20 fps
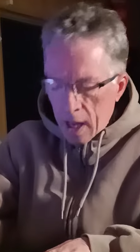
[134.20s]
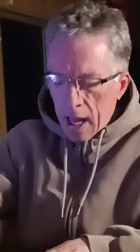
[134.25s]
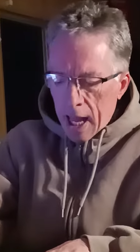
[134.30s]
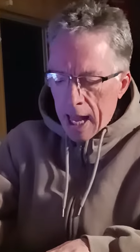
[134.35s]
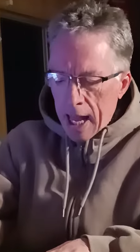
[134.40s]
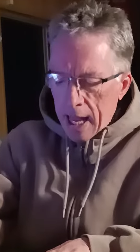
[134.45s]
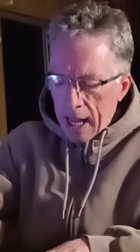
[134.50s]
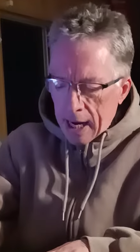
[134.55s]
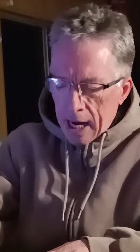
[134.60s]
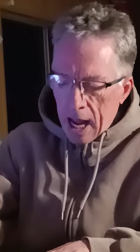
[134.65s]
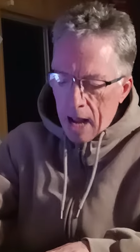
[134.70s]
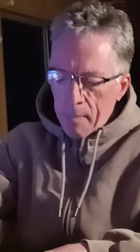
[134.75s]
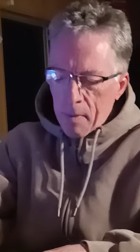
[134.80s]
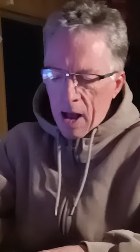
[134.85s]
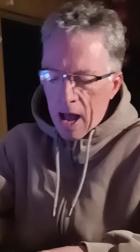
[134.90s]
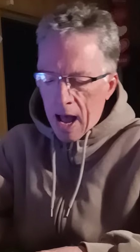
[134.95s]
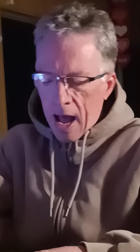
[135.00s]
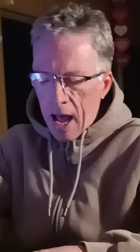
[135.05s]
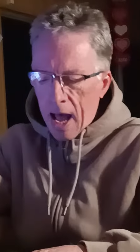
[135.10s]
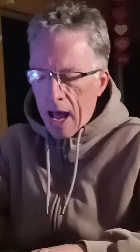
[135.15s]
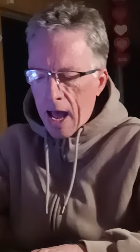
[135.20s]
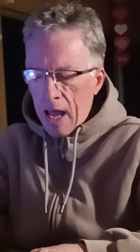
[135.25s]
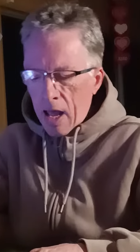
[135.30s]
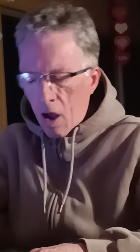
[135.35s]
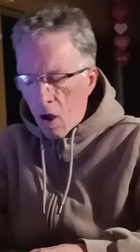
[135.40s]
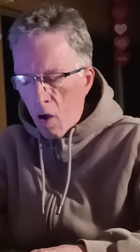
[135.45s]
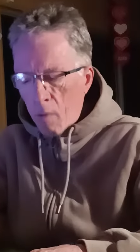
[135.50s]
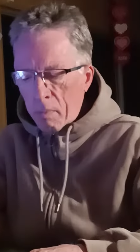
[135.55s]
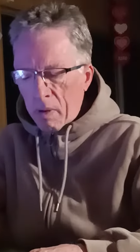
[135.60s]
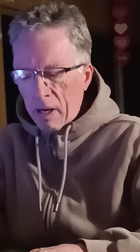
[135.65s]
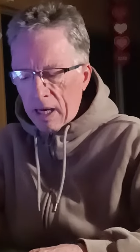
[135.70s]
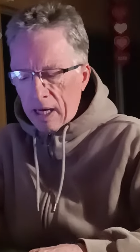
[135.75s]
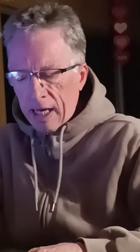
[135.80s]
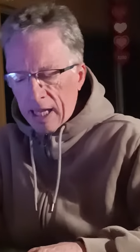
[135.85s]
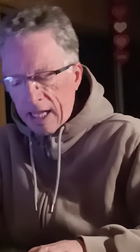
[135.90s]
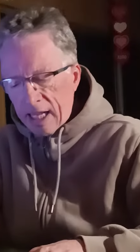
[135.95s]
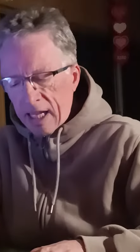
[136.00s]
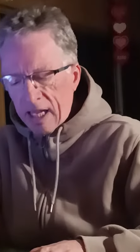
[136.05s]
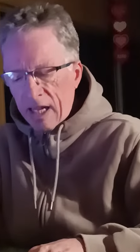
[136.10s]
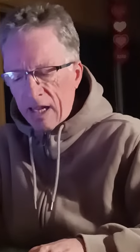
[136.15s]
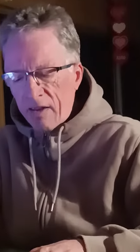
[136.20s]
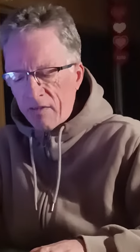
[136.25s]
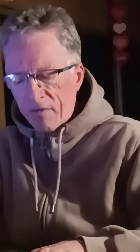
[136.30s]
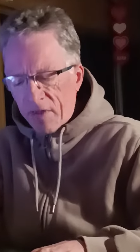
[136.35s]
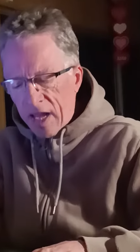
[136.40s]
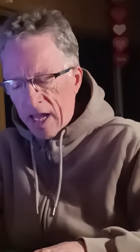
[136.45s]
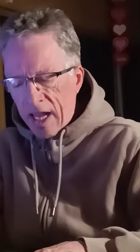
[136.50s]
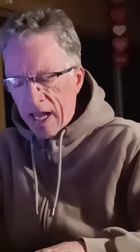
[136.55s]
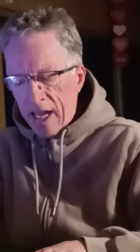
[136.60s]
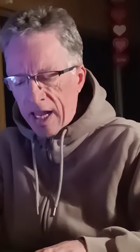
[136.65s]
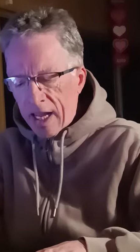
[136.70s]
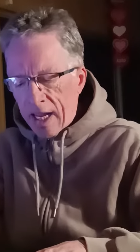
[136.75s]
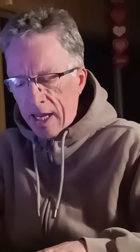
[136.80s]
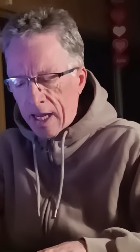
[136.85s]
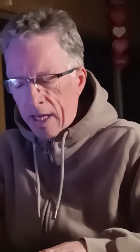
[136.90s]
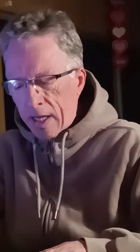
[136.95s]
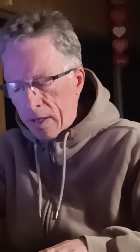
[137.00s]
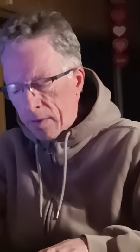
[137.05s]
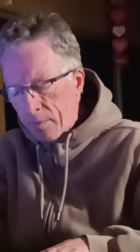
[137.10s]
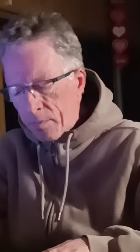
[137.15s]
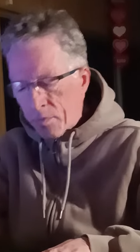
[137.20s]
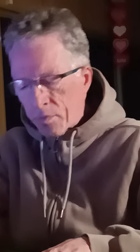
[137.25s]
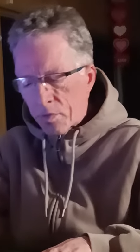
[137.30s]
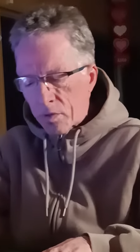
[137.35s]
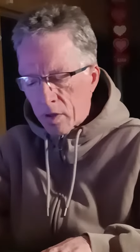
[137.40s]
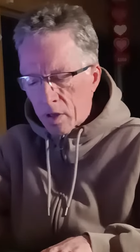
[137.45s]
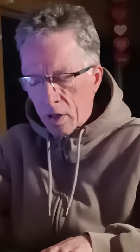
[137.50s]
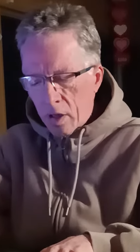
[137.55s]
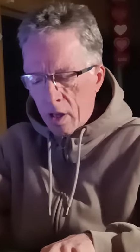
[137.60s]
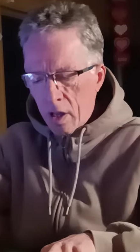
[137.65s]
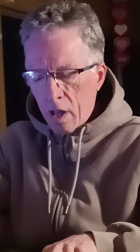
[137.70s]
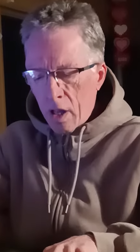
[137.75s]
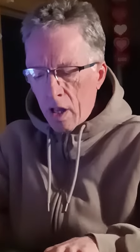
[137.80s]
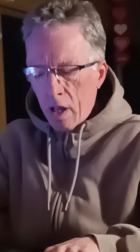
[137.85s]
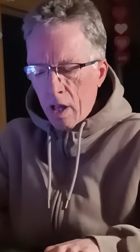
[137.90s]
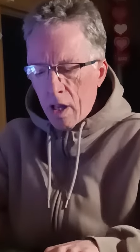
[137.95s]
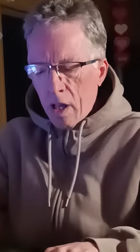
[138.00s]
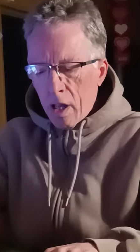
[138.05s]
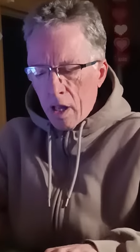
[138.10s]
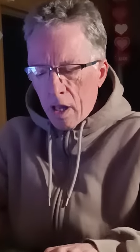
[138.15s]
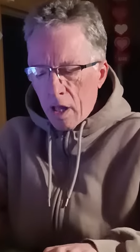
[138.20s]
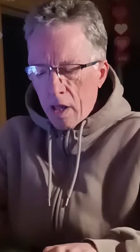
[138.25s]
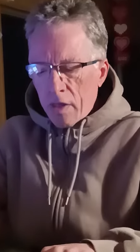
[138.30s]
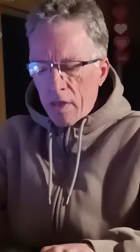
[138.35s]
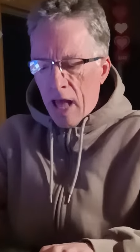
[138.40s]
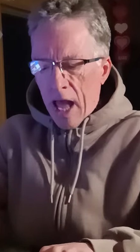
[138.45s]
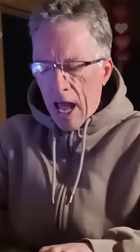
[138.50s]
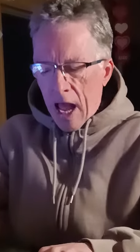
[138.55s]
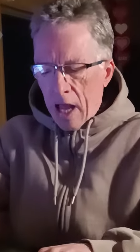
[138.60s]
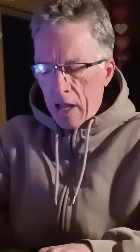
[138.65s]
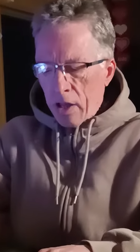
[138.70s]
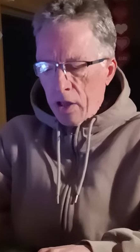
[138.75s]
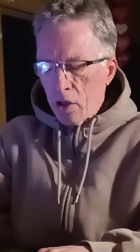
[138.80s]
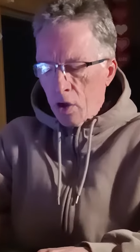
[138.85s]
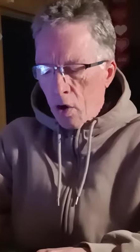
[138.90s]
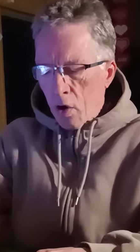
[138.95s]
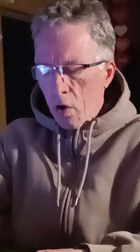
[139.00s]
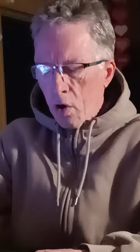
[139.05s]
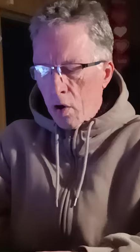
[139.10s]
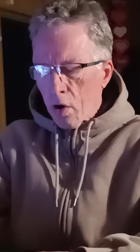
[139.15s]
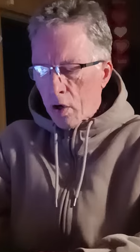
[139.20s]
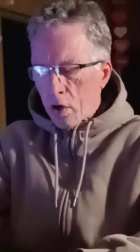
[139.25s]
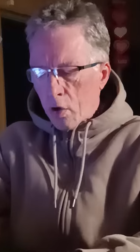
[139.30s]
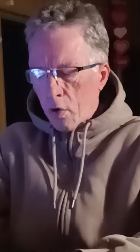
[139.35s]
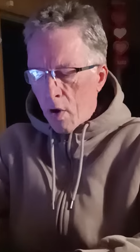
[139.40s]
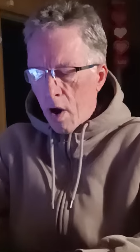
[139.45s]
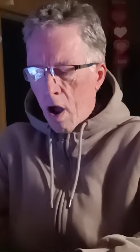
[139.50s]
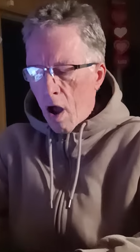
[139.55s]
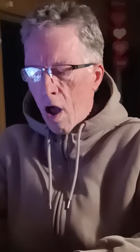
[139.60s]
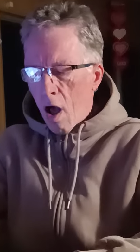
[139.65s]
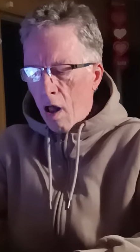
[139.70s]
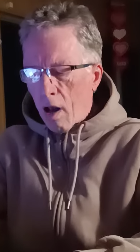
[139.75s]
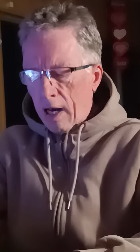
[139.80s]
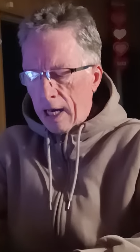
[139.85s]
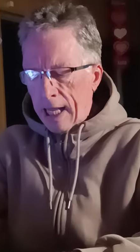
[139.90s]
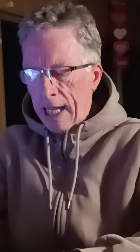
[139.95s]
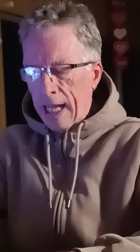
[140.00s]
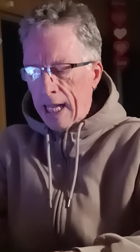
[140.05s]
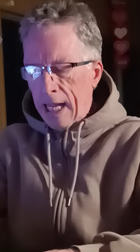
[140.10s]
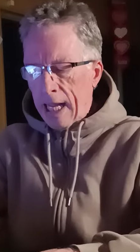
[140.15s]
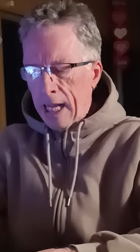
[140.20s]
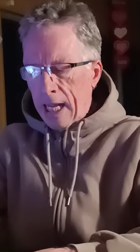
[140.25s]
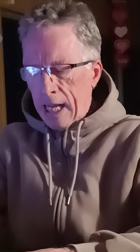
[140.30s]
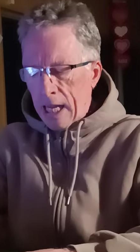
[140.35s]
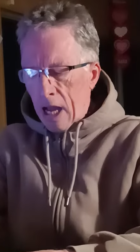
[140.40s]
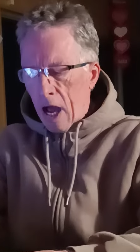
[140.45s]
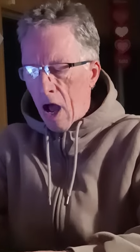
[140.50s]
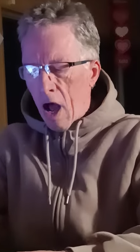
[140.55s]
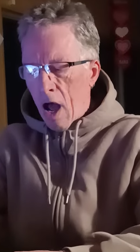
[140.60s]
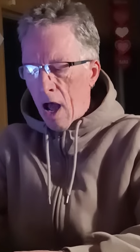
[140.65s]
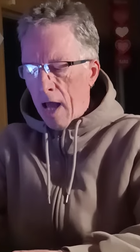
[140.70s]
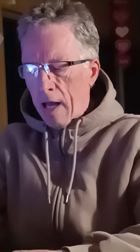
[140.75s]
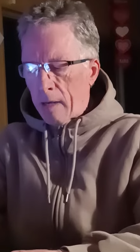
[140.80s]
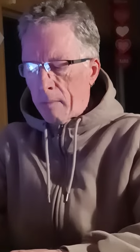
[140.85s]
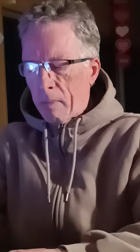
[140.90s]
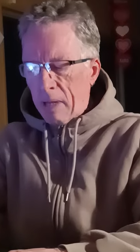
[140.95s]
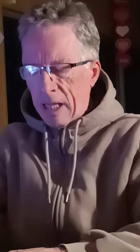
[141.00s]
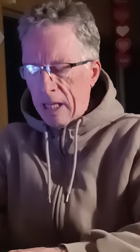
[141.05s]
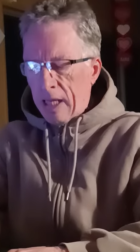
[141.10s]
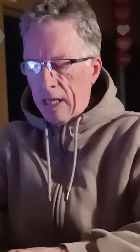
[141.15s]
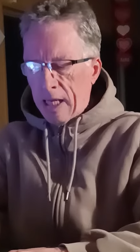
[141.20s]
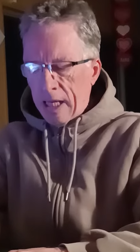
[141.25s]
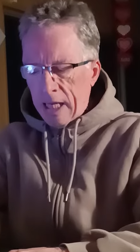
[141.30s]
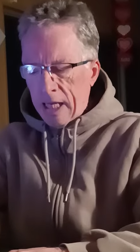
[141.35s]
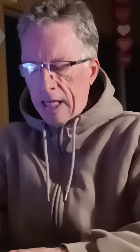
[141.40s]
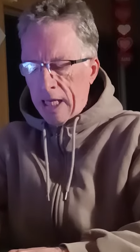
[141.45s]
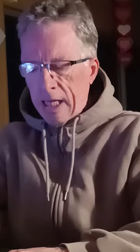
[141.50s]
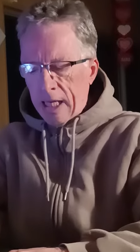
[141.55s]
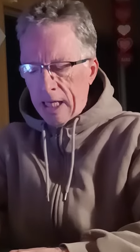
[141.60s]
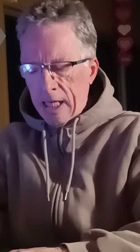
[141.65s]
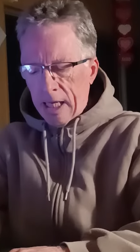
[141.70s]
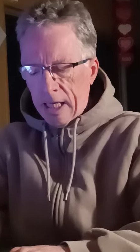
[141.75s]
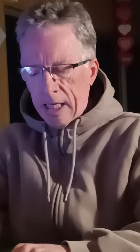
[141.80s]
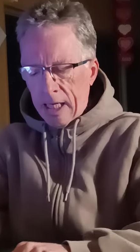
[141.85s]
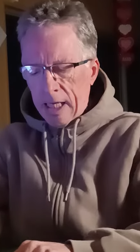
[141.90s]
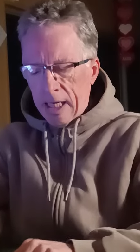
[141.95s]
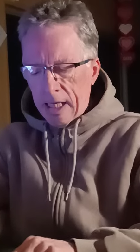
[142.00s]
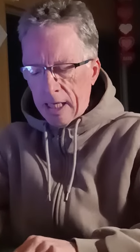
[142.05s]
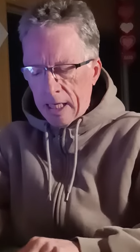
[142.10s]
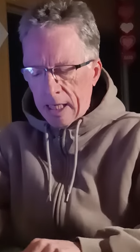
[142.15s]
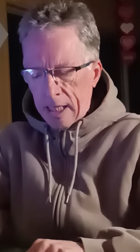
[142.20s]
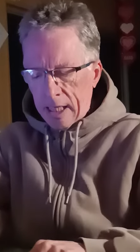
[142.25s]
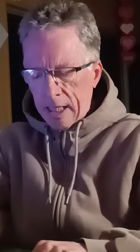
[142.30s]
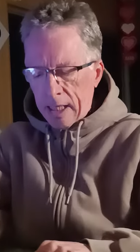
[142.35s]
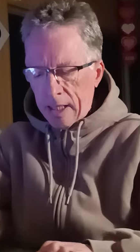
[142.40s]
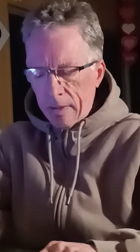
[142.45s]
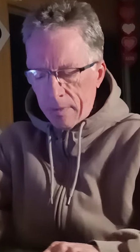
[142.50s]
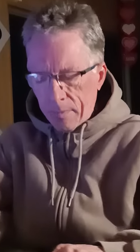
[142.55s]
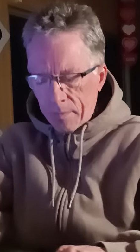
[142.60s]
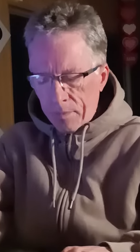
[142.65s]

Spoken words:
and I'm high on believing that you're crawling on me.